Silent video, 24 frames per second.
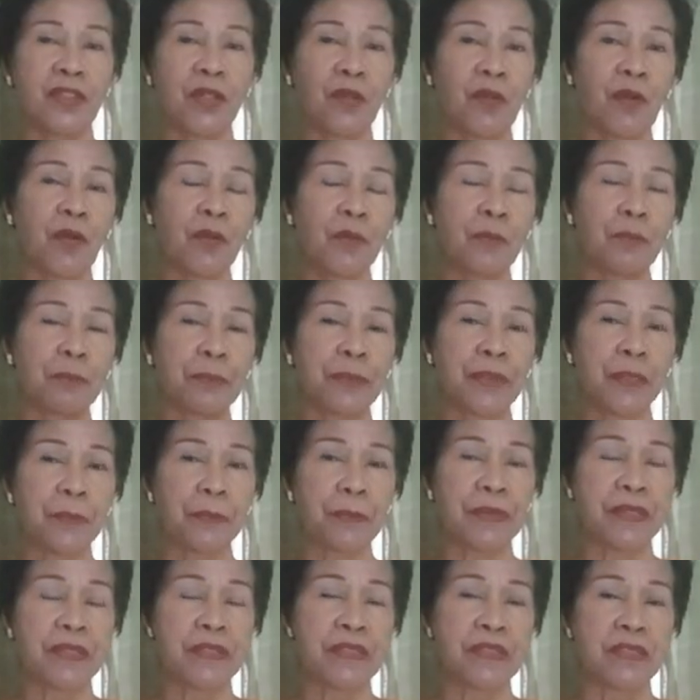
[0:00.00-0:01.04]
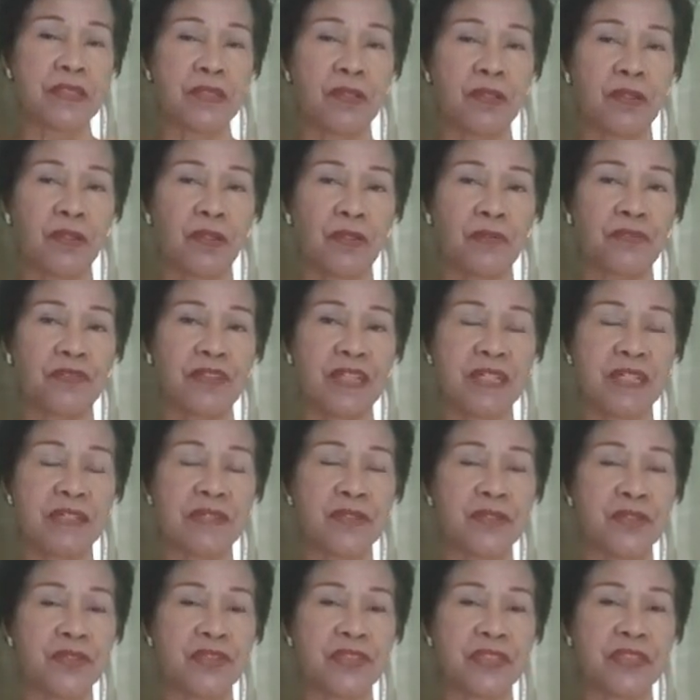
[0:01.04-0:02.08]
The whole purpose of
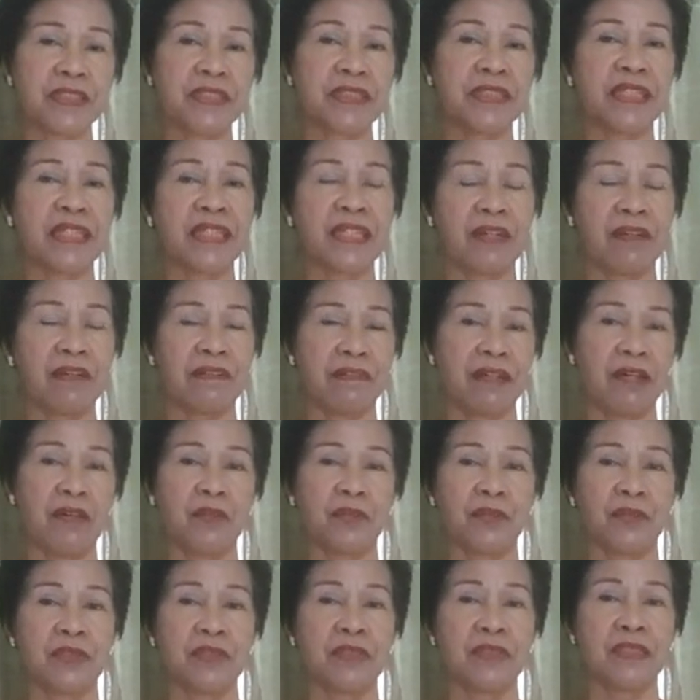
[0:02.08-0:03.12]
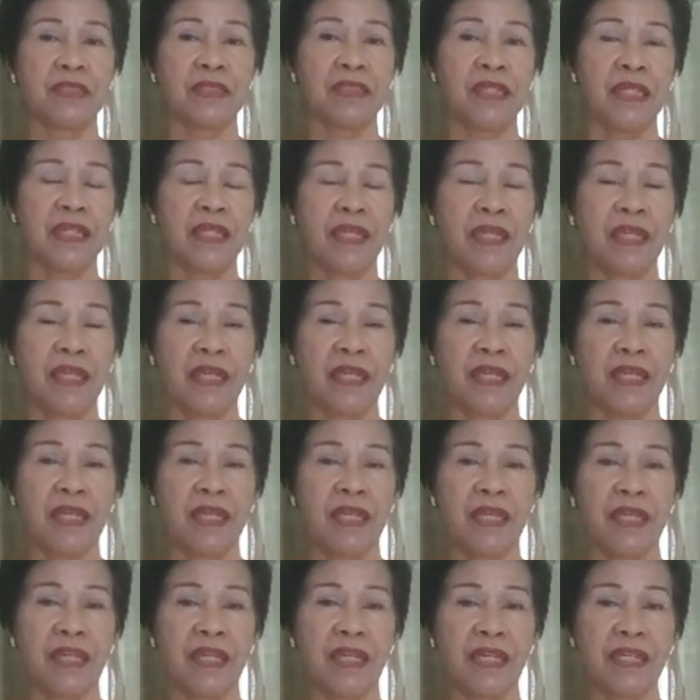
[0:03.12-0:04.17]
this turning around
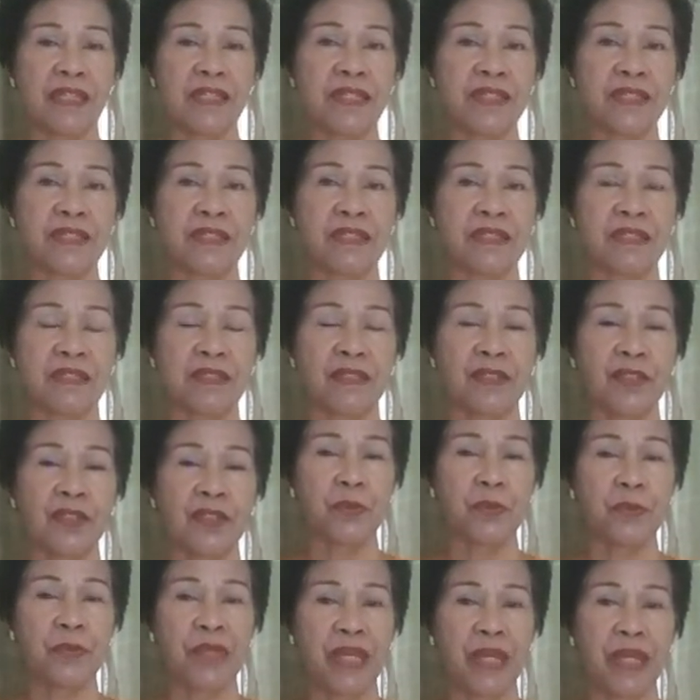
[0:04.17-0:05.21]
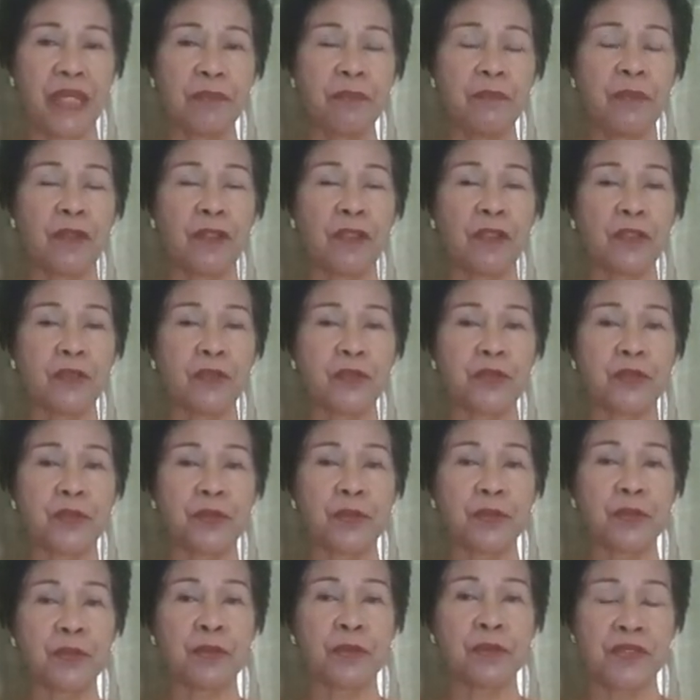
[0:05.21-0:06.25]
is to be able
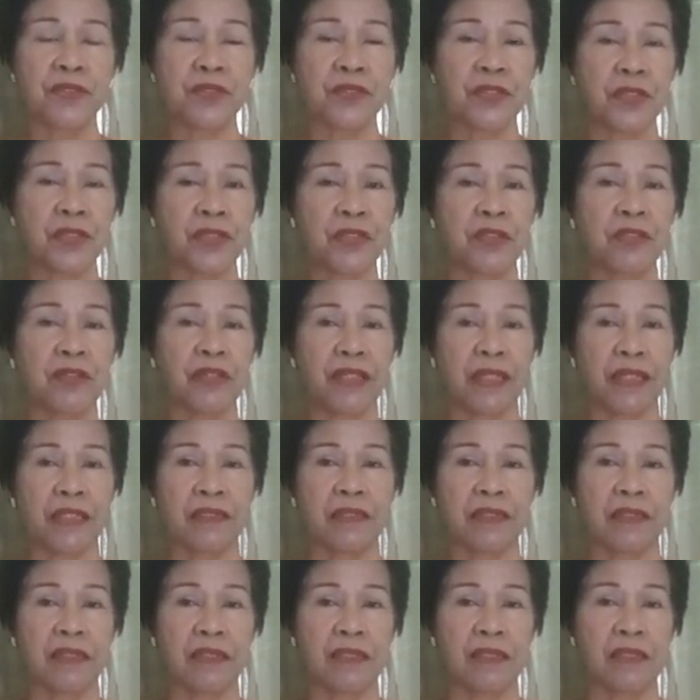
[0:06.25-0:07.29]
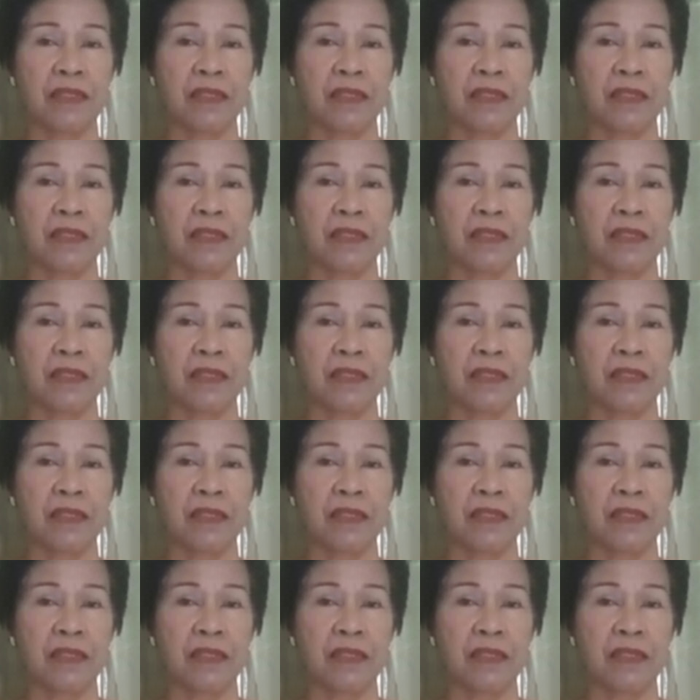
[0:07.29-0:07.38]
to circulate